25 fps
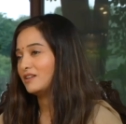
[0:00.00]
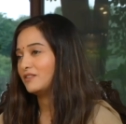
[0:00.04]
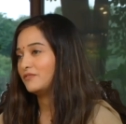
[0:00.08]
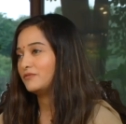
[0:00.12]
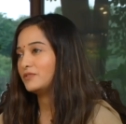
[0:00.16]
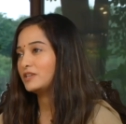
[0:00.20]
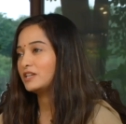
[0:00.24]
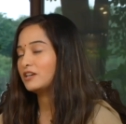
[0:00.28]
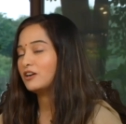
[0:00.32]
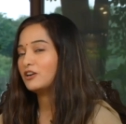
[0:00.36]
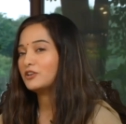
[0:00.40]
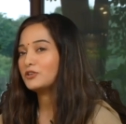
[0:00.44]

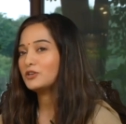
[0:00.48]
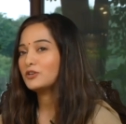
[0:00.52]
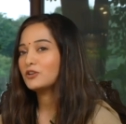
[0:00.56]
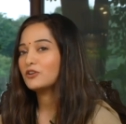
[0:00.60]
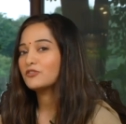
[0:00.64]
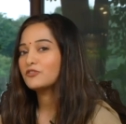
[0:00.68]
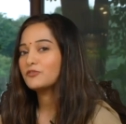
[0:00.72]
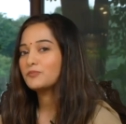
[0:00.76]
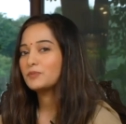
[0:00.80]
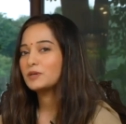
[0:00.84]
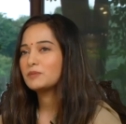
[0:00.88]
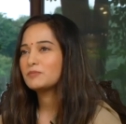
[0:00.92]
We heard a
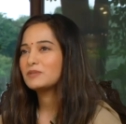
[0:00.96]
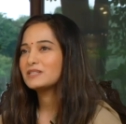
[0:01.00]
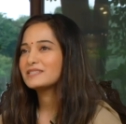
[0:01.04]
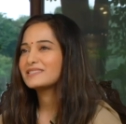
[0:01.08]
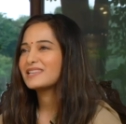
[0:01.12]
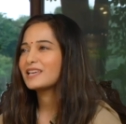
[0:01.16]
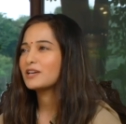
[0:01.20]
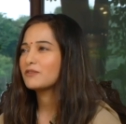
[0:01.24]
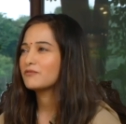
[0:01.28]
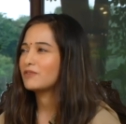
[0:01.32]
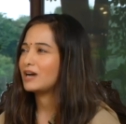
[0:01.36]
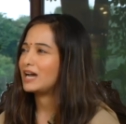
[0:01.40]
lot of people
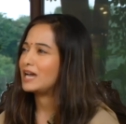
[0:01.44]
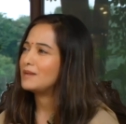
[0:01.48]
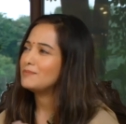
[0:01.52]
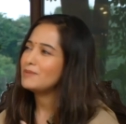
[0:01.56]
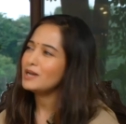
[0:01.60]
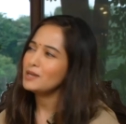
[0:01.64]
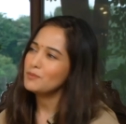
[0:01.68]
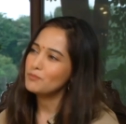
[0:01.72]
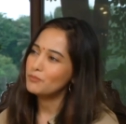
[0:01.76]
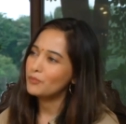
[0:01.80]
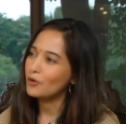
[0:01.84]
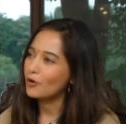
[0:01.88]
saying, Why am
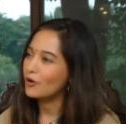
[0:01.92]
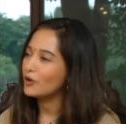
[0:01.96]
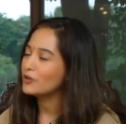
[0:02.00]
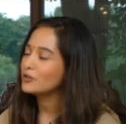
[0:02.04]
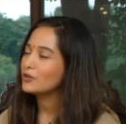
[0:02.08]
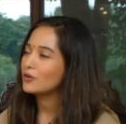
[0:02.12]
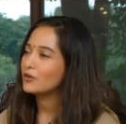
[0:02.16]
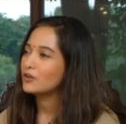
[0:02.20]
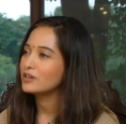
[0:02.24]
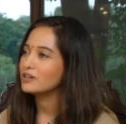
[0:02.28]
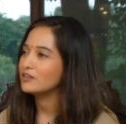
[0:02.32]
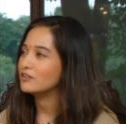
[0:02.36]
I
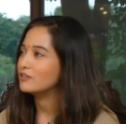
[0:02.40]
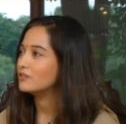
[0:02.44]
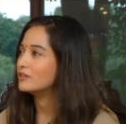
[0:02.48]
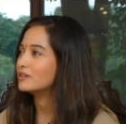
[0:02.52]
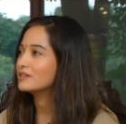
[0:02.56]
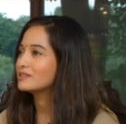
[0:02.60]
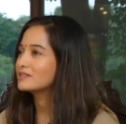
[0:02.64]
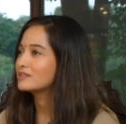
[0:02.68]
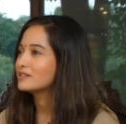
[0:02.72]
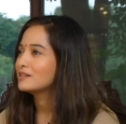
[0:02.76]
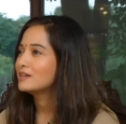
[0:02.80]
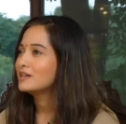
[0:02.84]
born on
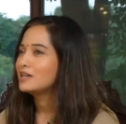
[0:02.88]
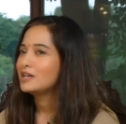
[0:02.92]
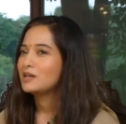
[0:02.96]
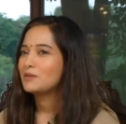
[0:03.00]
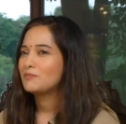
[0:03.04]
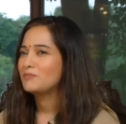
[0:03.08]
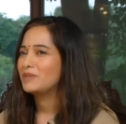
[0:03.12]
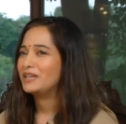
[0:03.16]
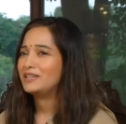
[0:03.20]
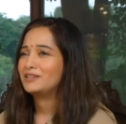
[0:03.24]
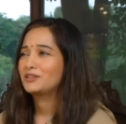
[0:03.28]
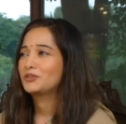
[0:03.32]
earth?
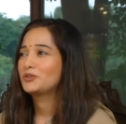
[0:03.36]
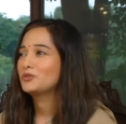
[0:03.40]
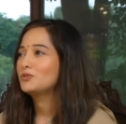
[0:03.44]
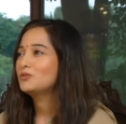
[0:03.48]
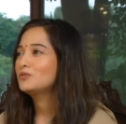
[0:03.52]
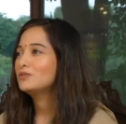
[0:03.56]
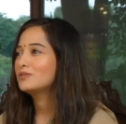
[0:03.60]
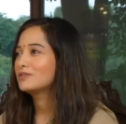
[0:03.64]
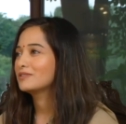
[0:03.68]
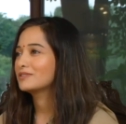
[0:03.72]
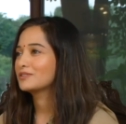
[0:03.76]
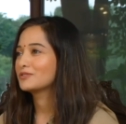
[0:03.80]

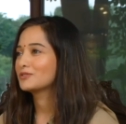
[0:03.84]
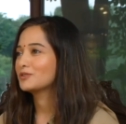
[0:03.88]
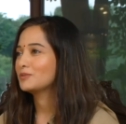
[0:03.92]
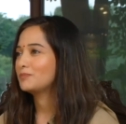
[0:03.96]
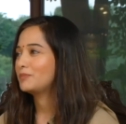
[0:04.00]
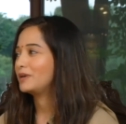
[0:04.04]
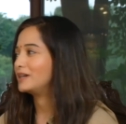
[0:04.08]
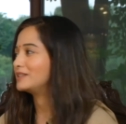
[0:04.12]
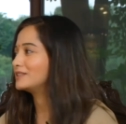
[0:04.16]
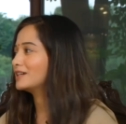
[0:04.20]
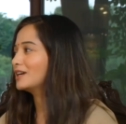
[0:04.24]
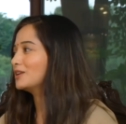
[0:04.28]
You know,
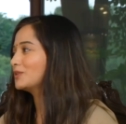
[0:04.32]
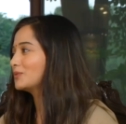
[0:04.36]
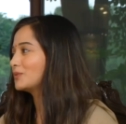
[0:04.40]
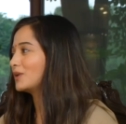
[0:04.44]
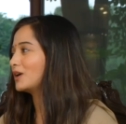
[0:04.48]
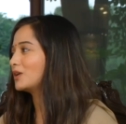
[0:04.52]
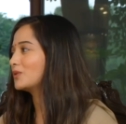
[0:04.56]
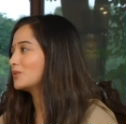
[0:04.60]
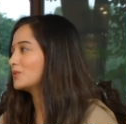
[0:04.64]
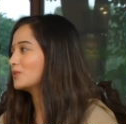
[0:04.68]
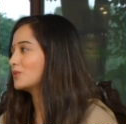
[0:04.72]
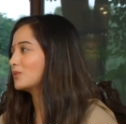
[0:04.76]
paida
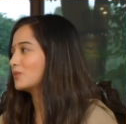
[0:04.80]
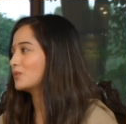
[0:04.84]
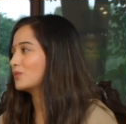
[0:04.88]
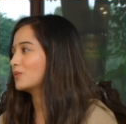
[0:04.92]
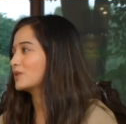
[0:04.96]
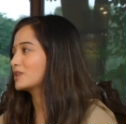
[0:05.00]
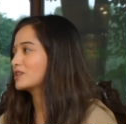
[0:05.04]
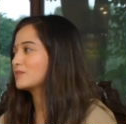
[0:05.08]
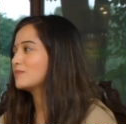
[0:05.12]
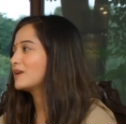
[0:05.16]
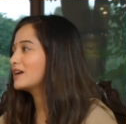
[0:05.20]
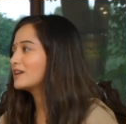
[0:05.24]

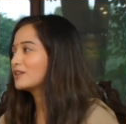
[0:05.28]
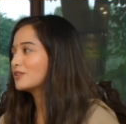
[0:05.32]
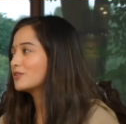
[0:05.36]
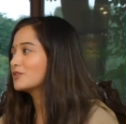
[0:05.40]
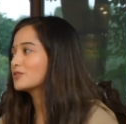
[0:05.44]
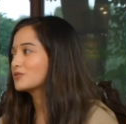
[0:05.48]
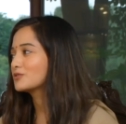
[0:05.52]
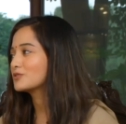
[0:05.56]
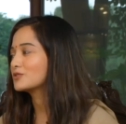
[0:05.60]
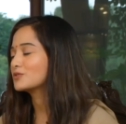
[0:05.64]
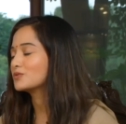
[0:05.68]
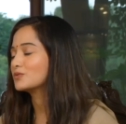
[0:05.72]
What am I
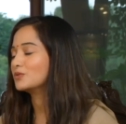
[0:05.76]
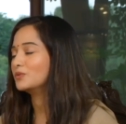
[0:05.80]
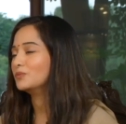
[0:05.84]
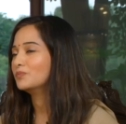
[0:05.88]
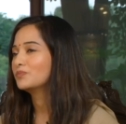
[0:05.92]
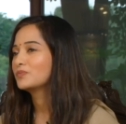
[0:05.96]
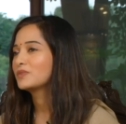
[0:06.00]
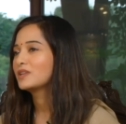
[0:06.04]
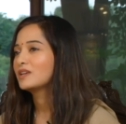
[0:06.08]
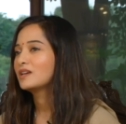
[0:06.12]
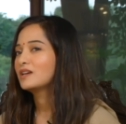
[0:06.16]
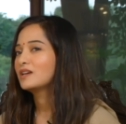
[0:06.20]
here to do?